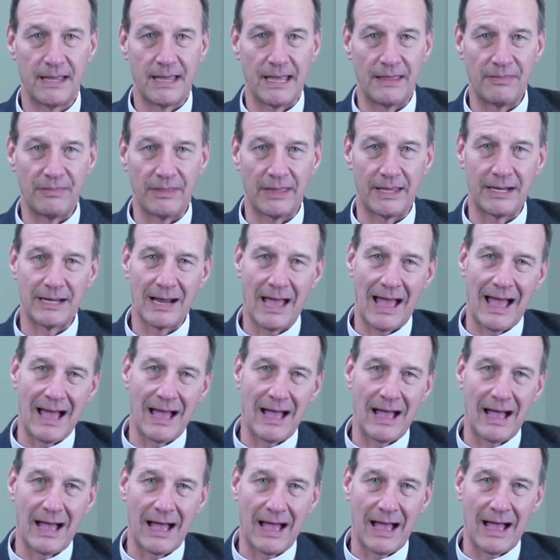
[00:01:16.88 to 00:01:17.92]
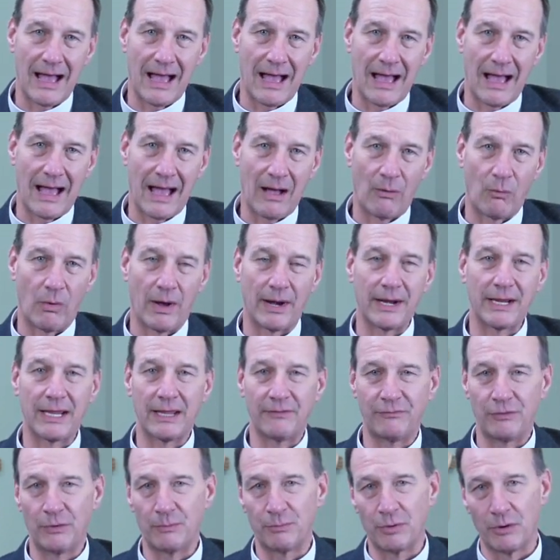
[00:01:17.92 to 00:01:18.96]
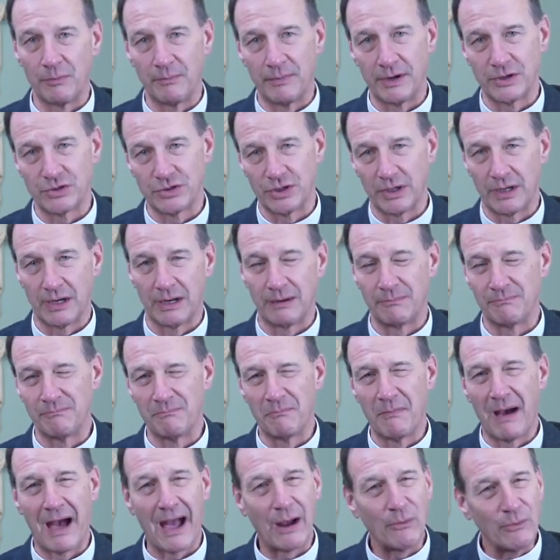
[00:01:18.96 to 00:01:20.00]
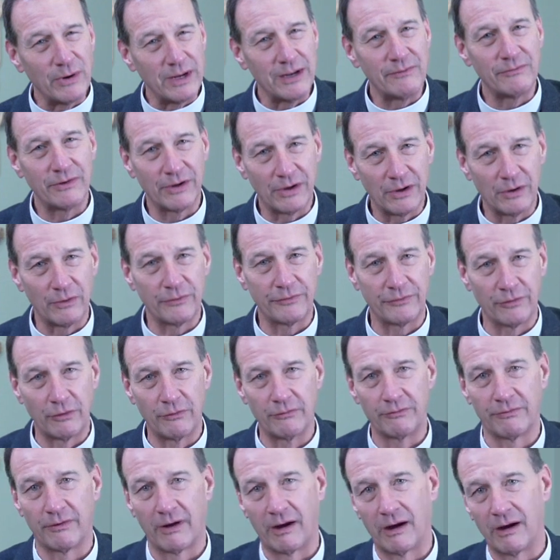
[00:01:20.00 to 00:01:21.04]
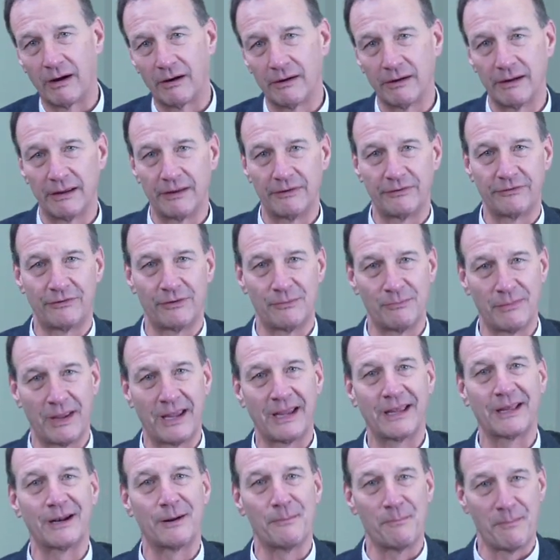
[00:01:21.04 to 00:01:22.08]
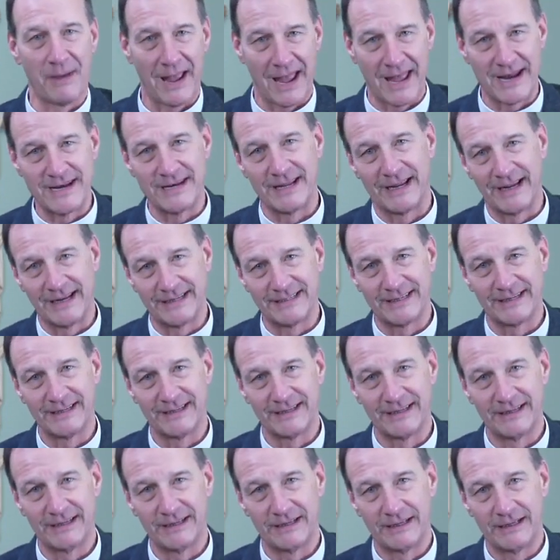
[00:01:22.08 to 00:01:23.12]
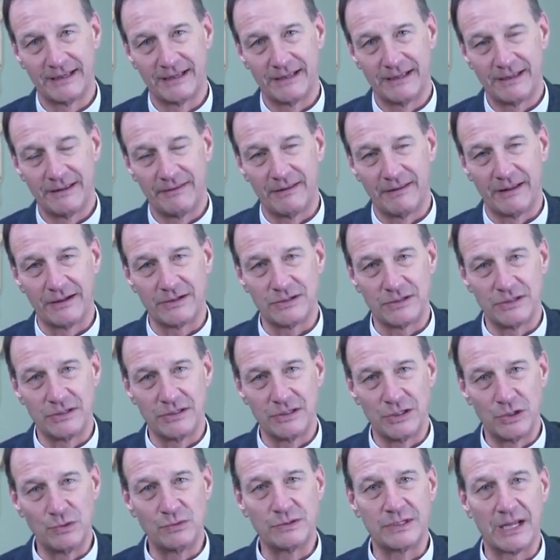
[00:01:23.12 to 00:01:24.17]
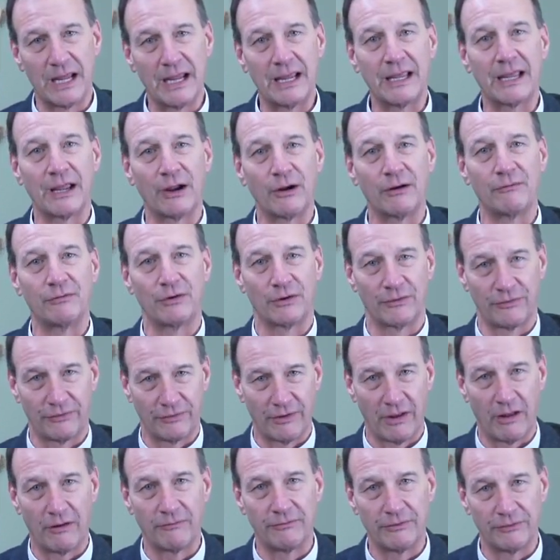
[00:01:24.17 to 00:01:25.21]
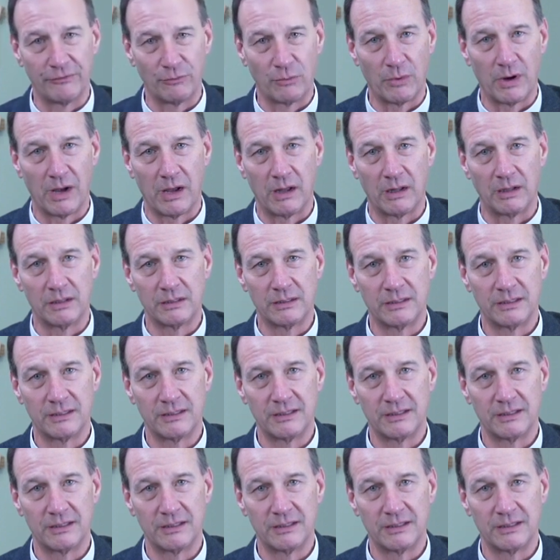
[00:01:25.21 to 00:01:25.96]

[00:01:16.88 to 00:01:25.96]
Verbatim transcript: And then I want to give you permission, and I would even go so far as to make it a mandate that you take care of yourself as well.